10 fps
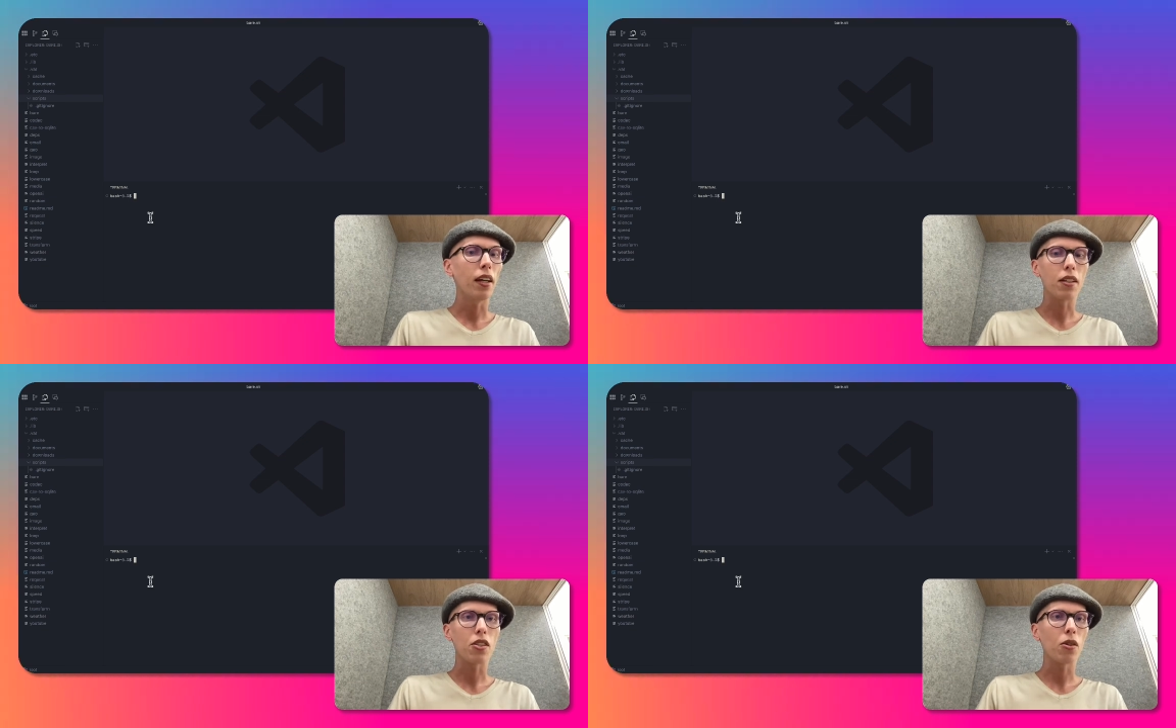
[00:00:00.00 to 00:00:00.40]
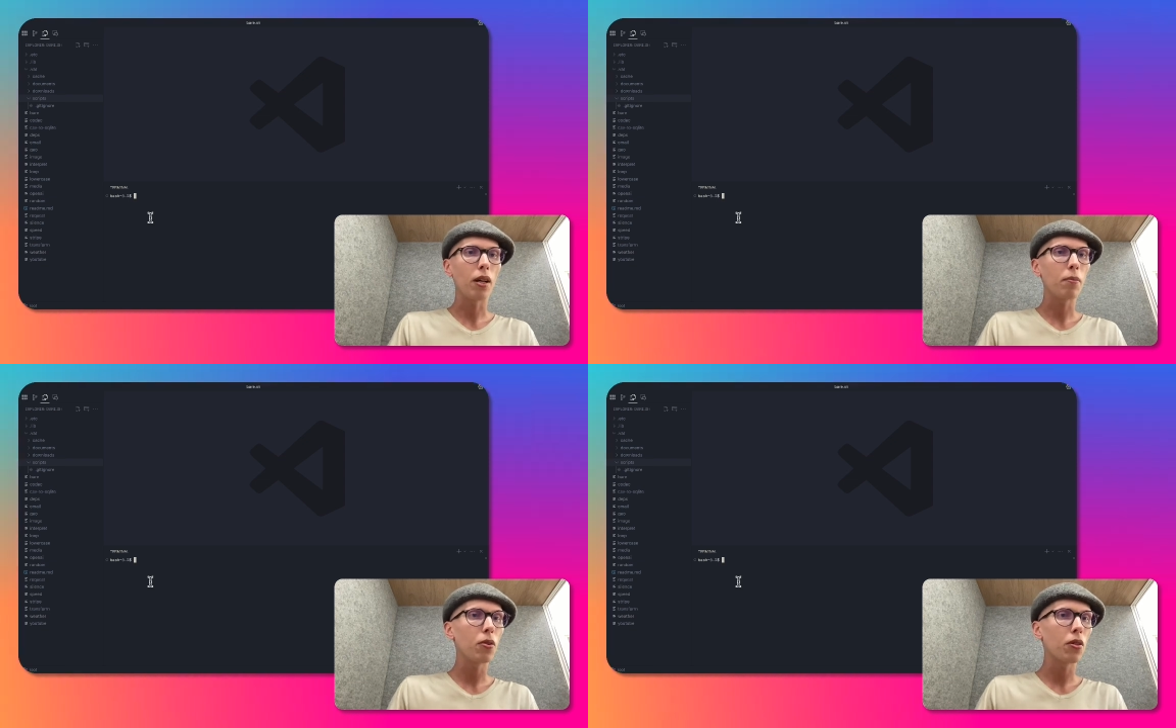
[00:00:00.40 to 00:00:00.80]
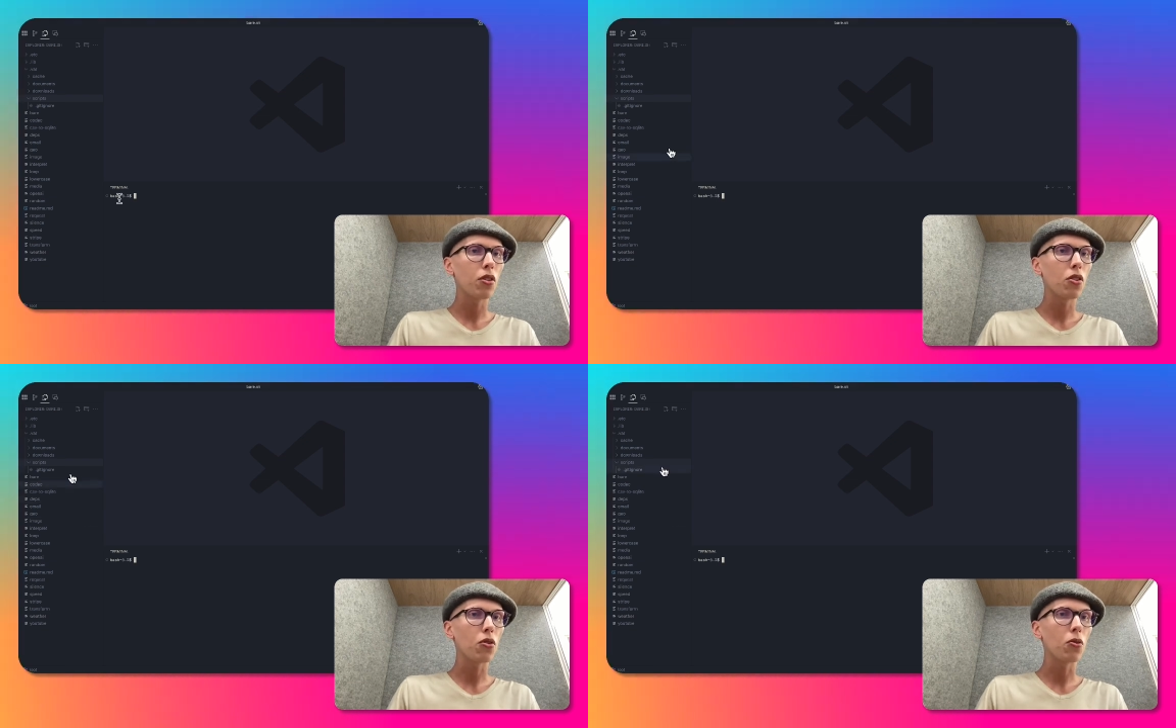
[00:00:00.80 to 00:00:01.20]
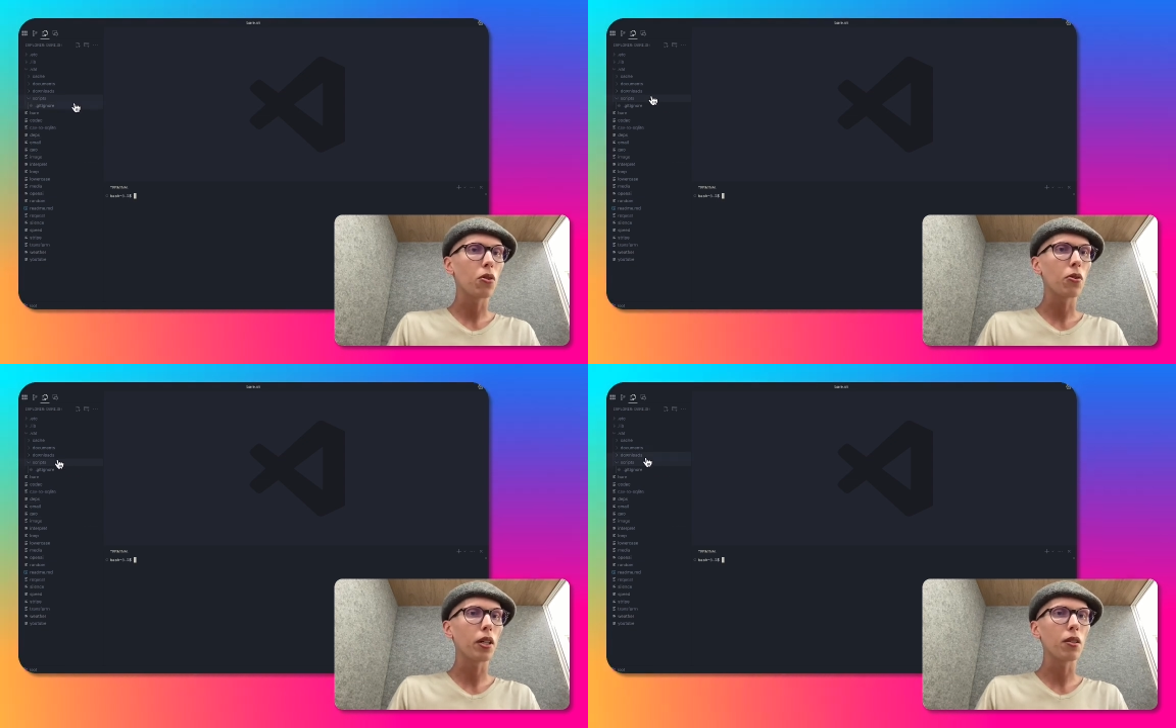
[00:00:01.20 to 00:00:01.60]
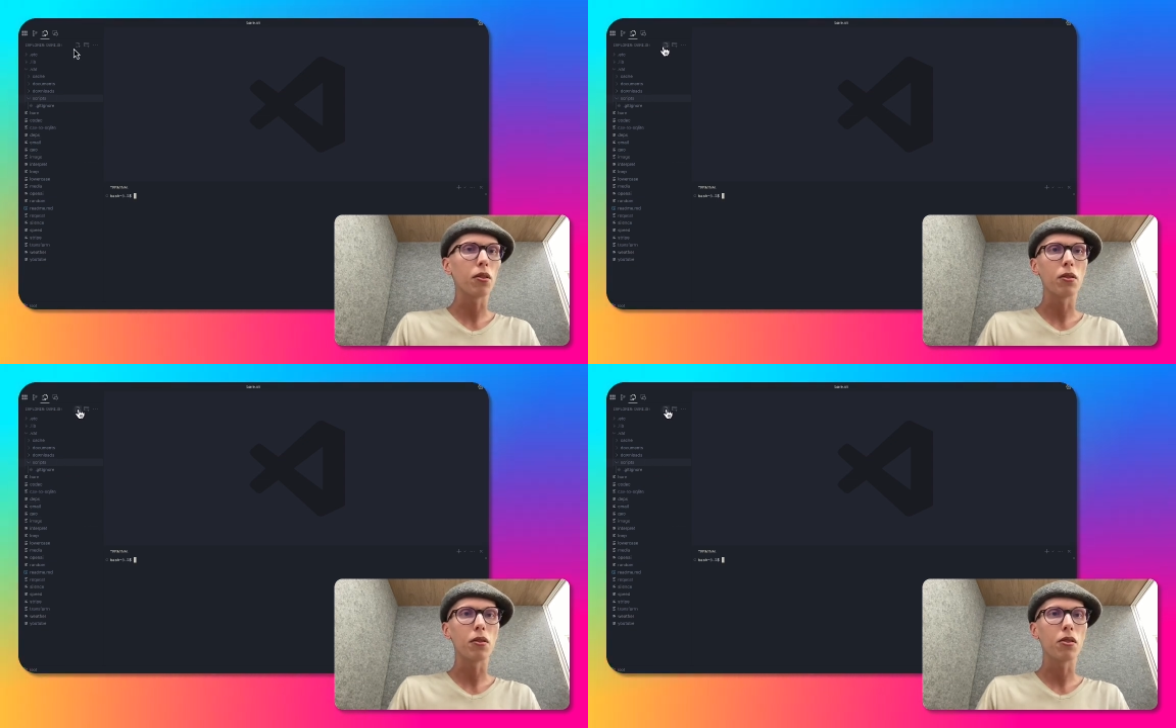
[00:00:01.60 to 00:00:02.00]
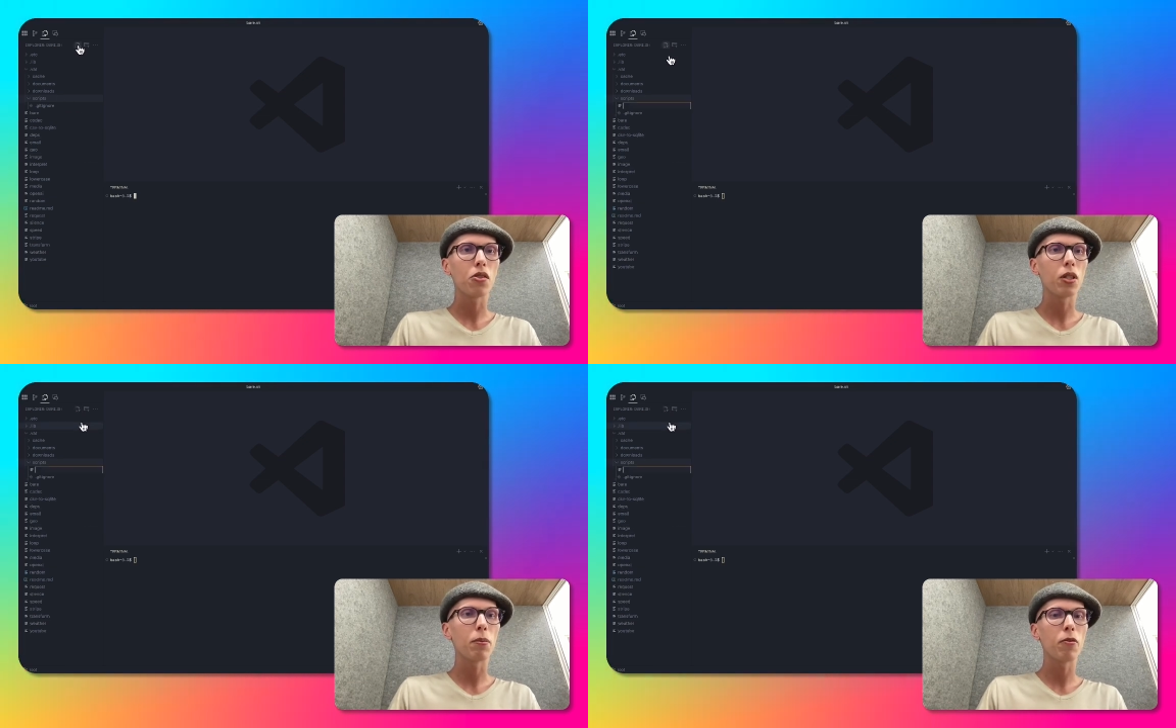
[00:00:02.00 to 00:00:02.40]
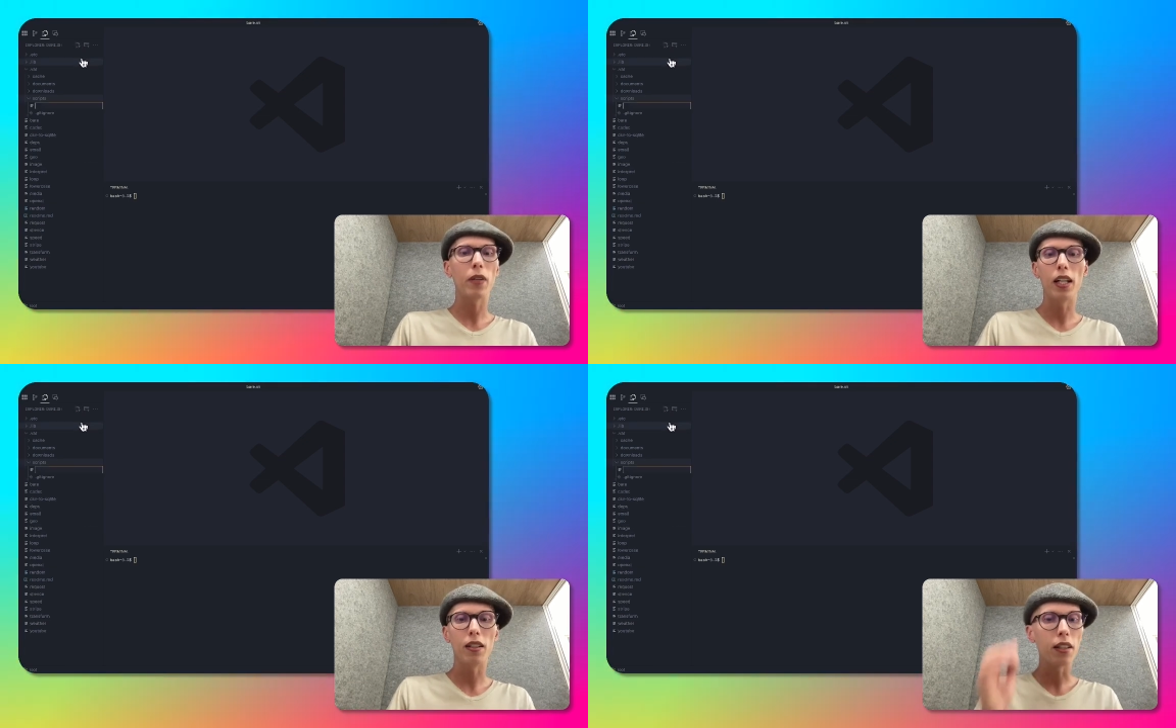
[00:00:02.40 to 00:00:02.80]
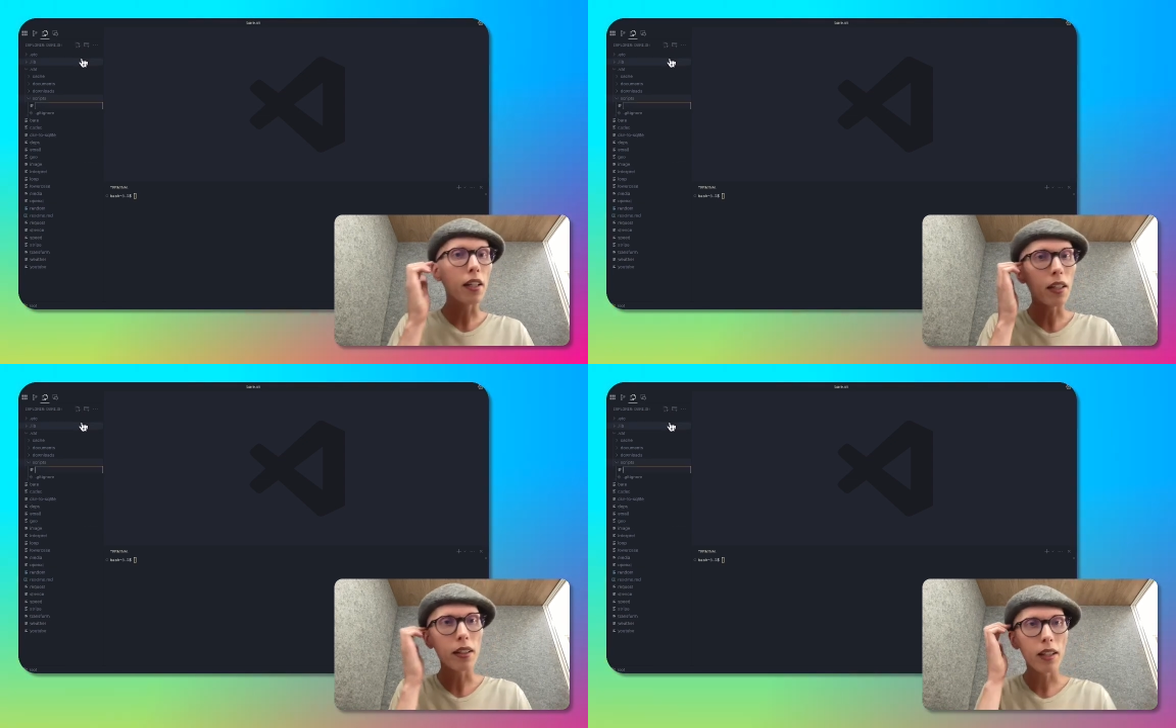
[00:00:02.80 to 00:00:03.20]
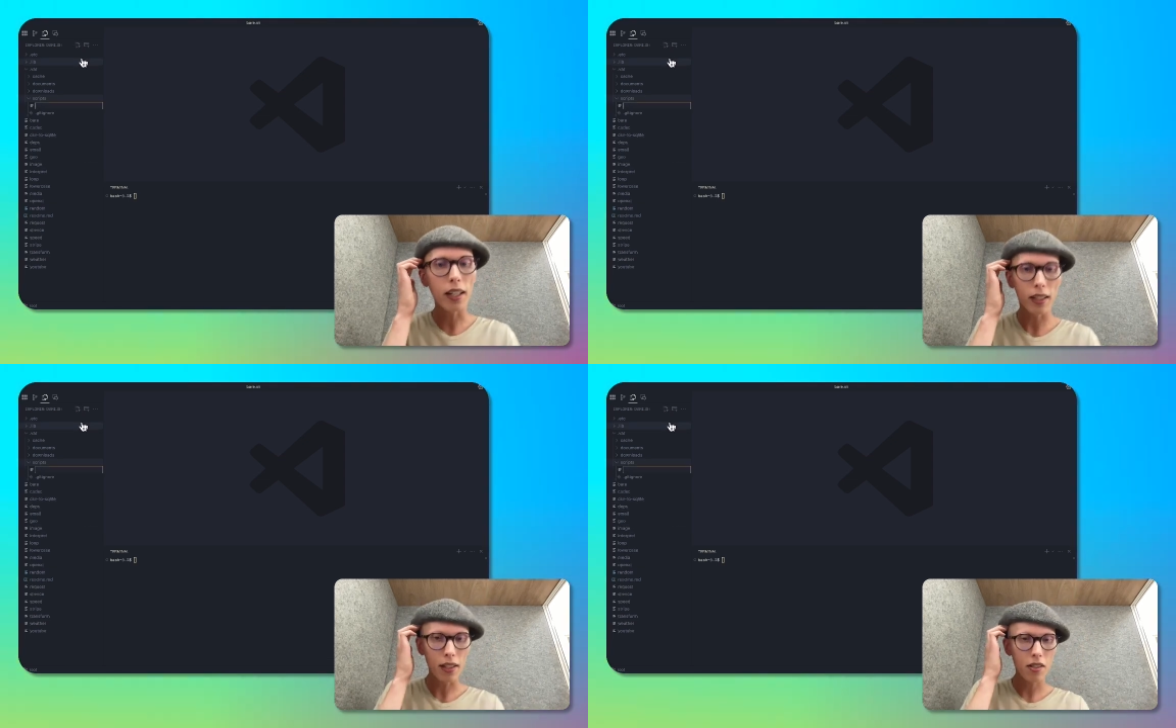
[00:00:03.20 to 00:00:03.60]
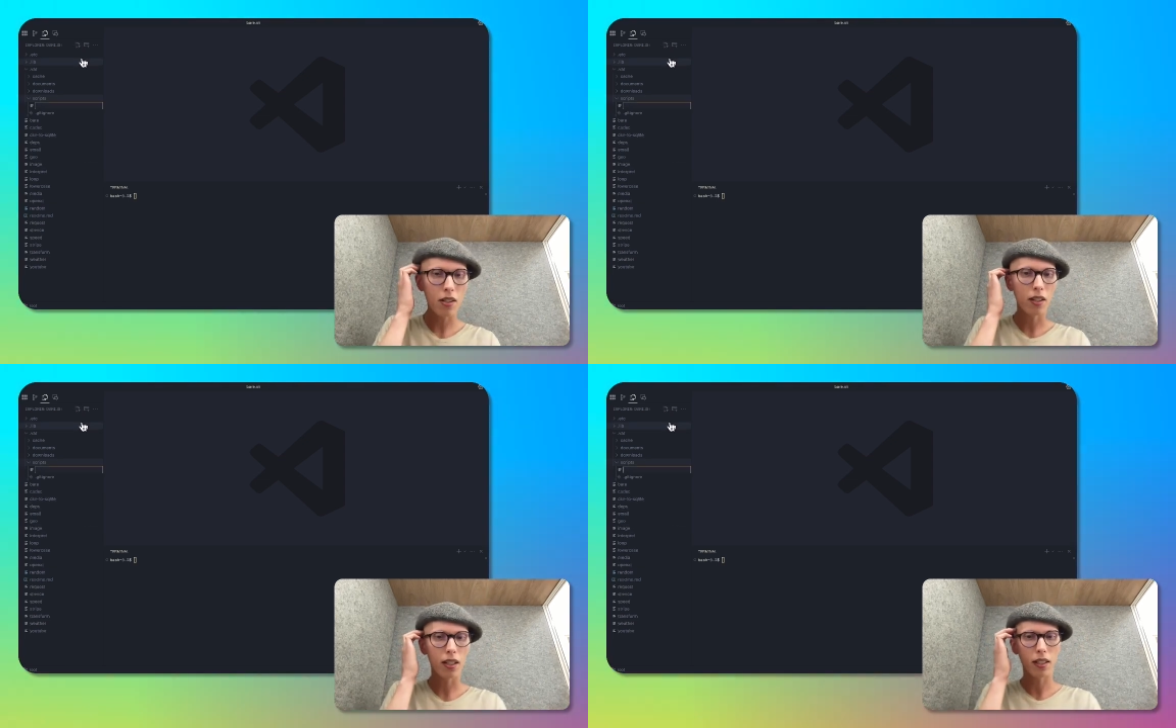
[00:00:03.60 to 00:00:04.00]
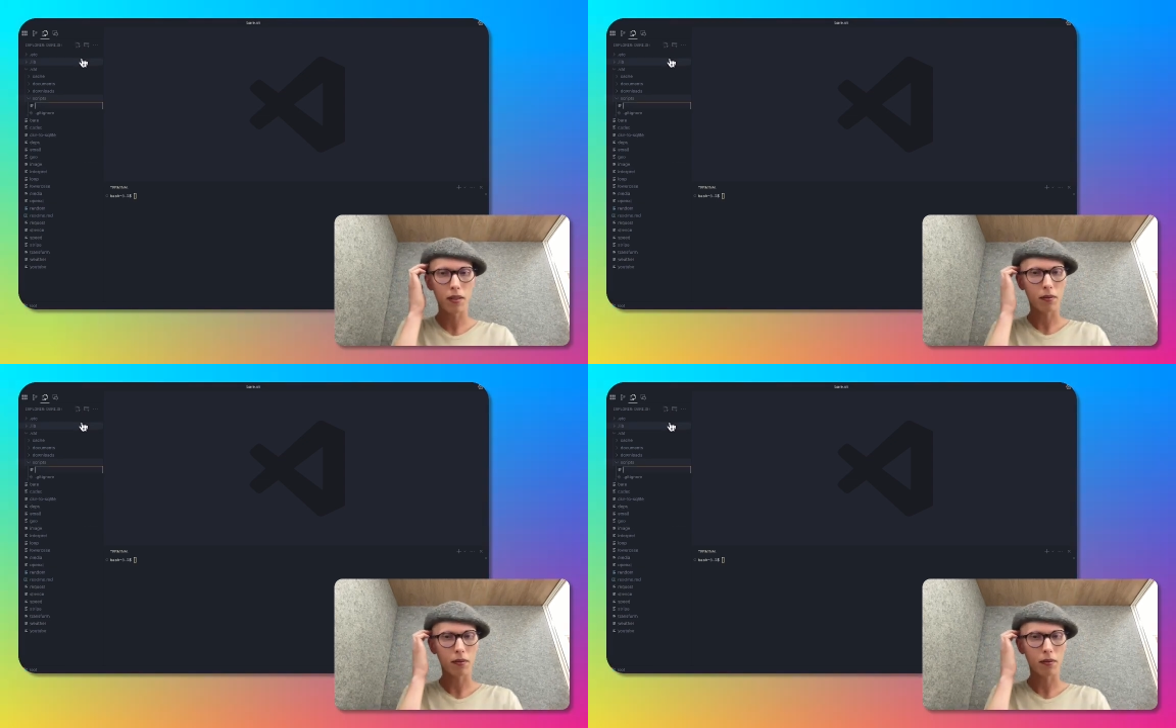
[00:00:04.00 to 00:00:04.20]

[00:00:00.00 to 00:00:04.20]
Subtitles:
So I'm going to create a little script file in here. Let's call it